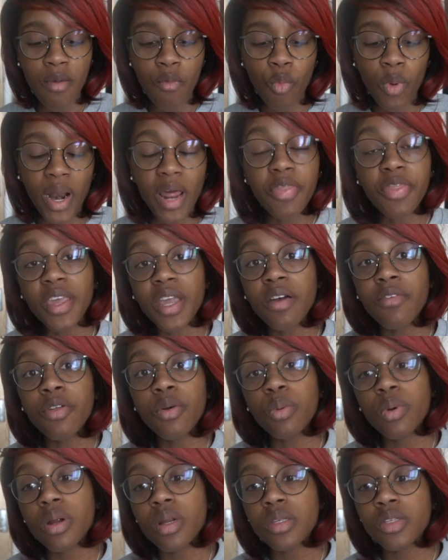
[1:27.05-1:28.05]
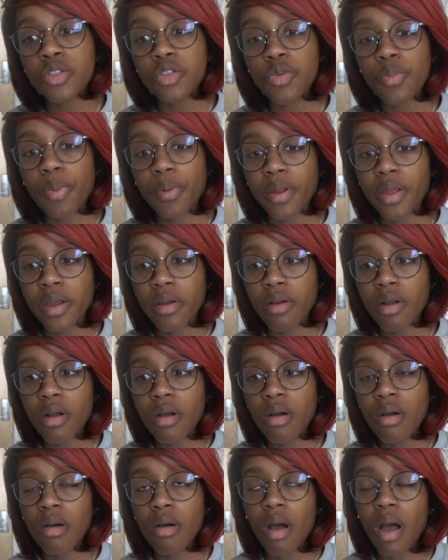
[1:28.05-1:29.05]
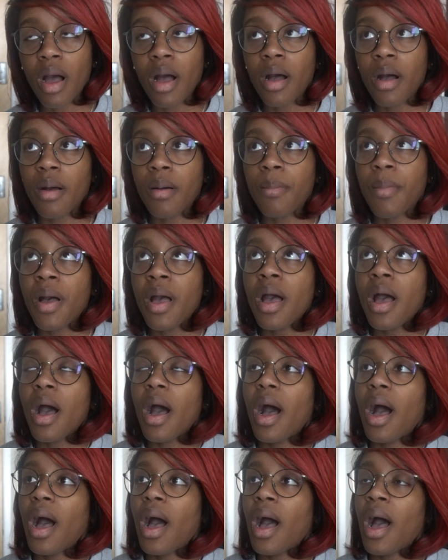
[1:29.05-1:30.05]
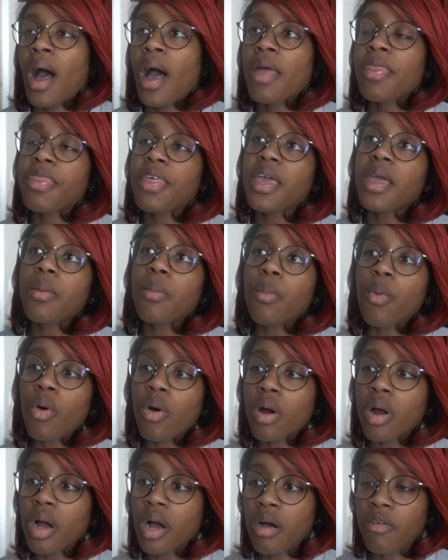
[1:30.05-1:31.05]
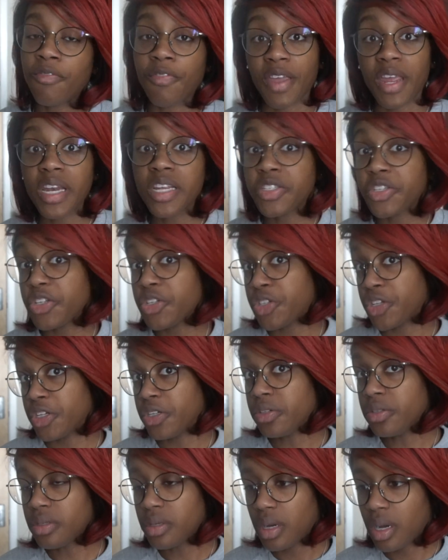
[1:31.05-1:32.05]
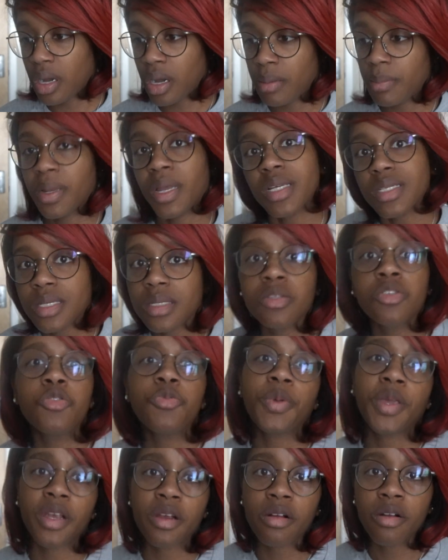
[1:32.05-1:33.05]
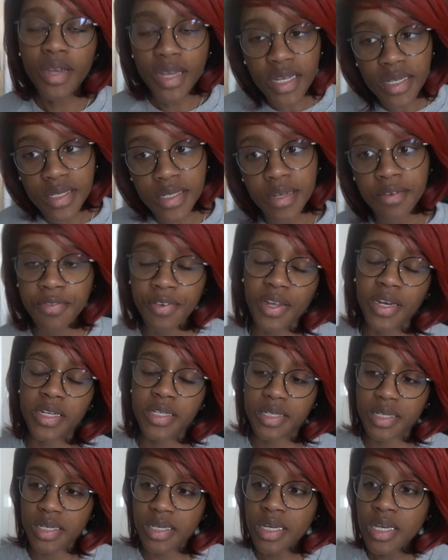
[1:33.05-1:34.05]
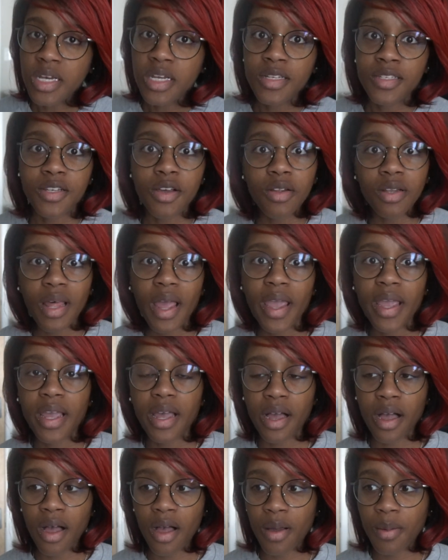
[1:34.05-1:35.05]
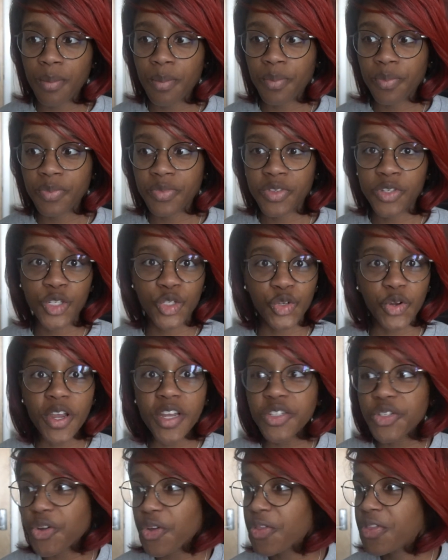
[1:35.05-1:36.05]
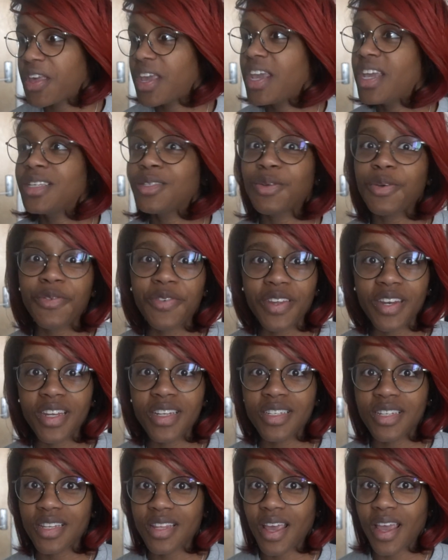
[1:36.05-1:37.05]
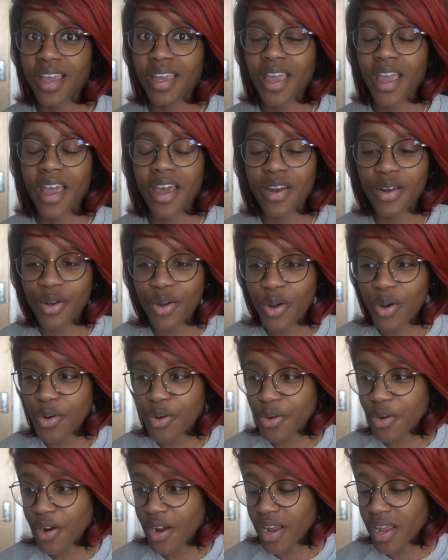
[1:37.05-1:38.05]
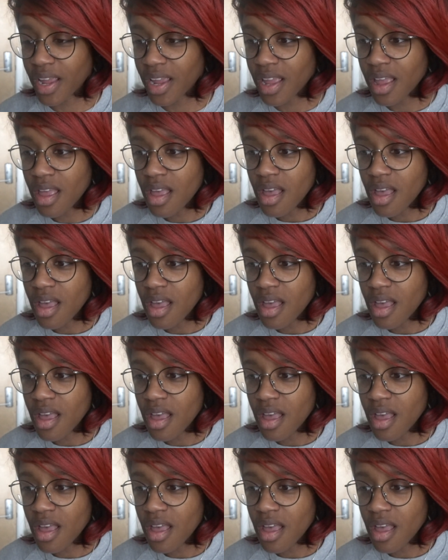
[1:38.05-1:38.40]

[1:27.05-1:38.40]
when I think of the word superhero, I think more of fantasy too, because superhero is a fantasy. So like Stranger Things will fit into that category.